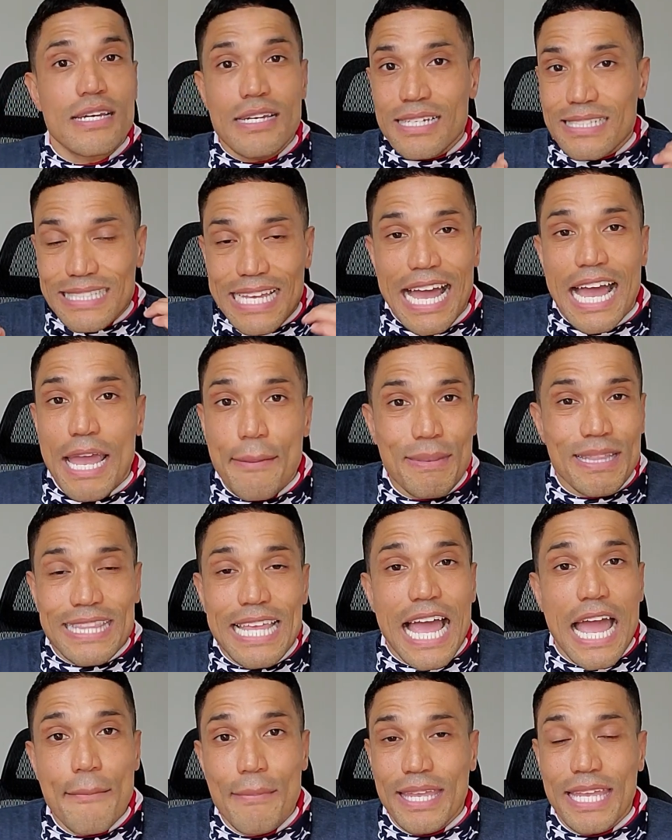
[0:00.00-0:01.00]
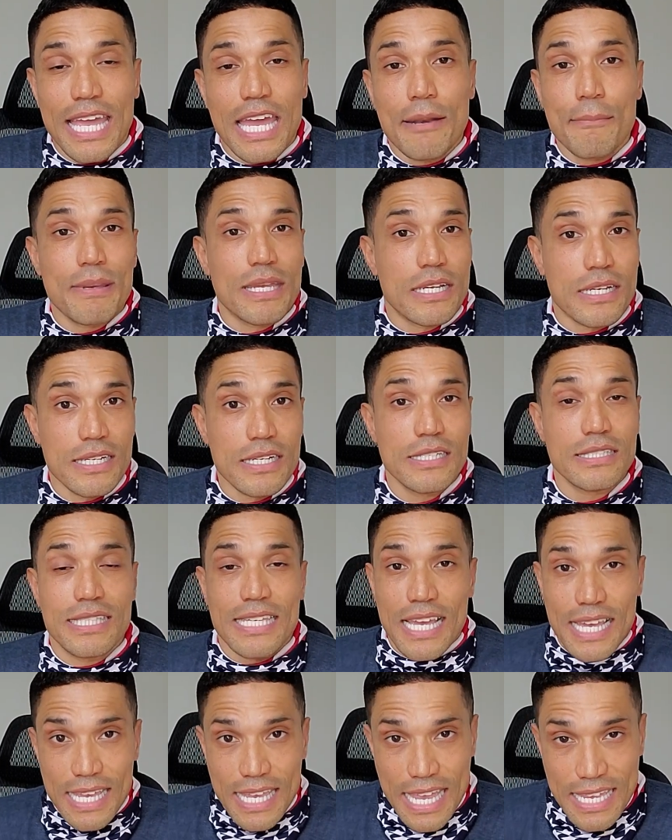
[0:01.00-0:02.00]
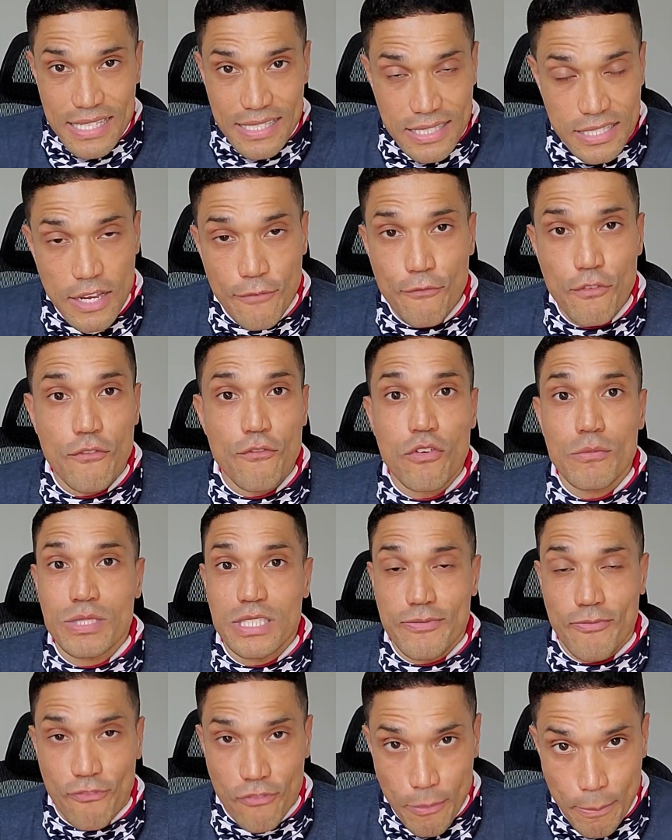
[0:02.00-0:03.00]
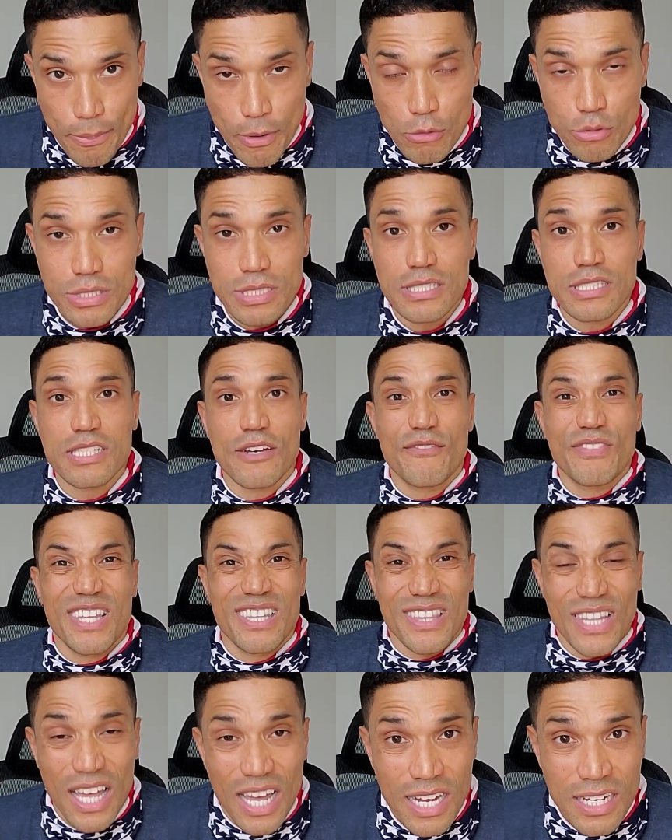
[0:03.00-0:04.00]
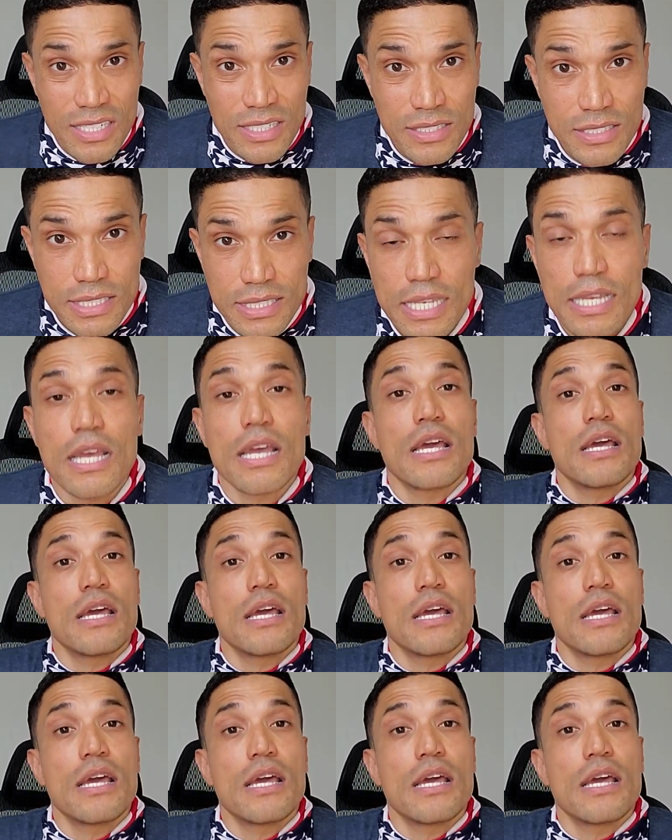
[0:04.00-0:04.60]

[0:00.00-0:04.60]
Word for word: time and time again because he suffered from fibrosis of the lungs.